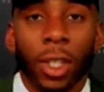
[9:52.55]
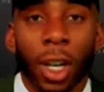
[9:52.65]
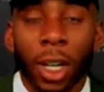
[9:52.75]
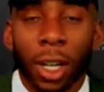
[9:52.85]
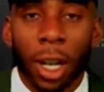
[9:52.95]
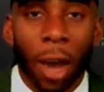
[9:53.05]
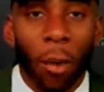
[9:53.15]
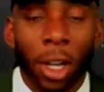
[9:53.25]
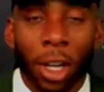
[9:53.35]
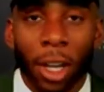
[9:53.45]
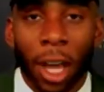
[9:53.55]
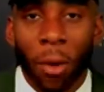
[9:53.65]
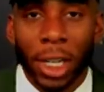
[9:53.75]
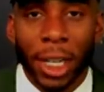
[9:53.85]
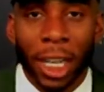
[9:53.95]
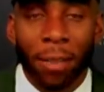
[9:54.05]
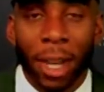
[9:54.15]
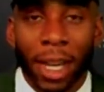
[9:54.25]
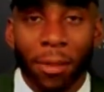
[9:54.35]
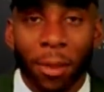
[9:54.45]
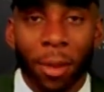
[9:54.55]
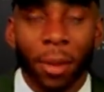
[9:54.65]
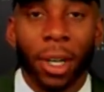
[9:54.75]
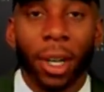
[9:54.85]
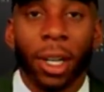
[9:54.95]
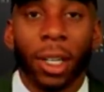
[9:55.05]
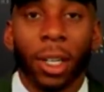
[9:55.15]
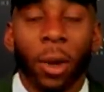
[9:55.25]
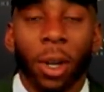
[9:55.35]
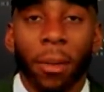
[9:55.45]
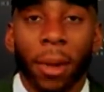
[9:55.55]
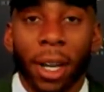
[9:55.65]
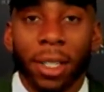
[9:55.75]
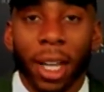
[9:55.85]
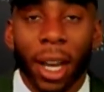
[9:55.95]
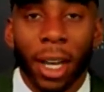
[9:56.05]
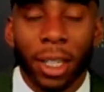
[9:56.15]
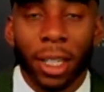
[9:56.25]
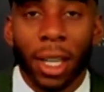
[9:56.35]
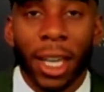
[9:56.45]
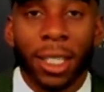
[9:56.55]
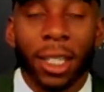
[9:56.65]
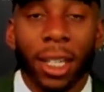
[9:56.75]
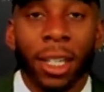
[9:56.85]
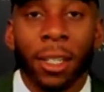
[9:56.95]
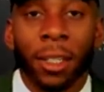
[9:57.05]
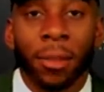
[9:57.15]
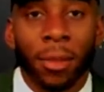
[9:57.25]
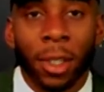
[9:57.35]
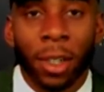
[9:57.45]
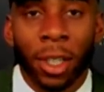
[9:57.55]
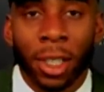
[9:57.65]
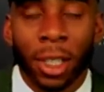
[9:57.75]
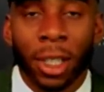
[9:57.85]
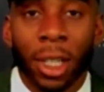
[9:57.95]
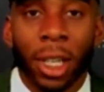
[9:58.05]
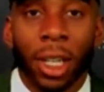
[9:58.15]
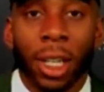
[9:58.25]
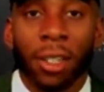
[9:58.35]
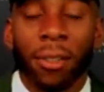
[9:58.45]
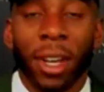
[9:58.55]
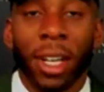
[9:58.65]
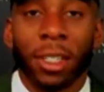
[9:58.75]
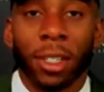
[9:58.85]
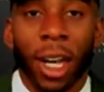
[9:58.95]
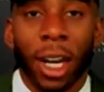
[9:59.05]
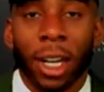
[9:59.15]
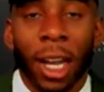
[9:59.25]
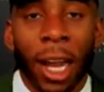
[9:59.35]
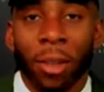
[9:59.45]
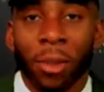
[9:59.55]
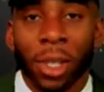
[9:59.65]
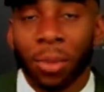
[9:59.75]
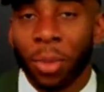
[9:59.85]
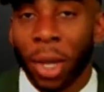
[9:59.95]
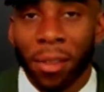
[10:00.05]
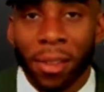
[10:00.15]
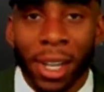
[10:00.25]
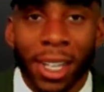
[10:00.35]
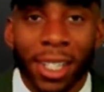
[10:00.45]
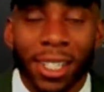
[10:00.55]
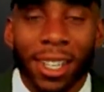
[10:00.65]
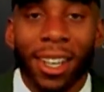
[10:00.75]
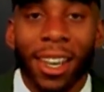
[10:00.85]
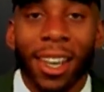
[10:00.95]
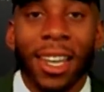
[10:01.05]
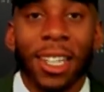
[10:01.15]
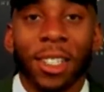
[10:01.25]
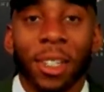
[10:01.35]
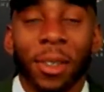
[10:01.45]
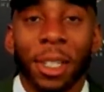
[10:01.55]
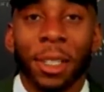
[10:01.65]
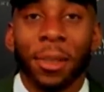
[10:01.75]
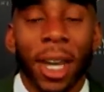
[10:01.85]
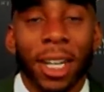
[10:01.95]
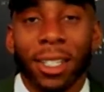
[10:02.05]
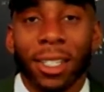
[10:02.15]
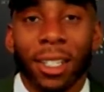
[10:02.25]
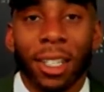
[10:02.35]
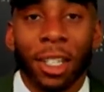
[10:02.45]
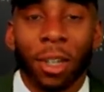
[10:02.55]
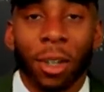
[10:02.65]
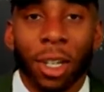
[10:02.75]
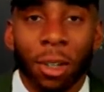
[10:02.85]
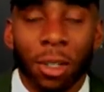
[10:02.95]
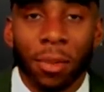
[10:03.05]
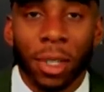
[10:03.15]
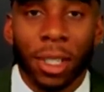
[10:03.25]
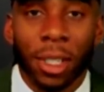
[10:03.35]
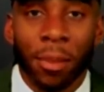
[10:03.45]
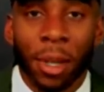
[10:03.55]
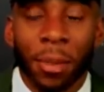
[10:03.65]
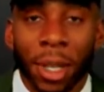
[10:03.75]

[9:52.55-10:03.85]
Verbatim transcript: Uh, I wanted to, I wanted to keep my hand in for it, but uh, Cordell Patterson had it, has it, and um, you know he's a he's a vet, so I didn't I didn't want to pay for that. so um, I just you know Chris Smith sent me the